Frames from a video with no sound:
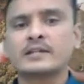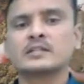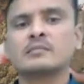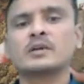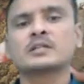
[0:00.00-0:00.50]
and
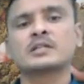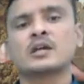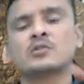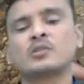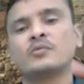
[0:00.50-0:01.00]
summers
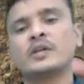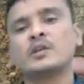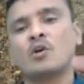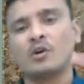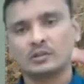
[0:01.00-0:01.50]
are not
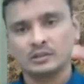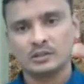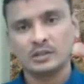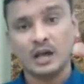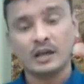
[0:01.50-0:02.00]
very
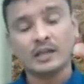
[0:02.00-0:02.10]
hot.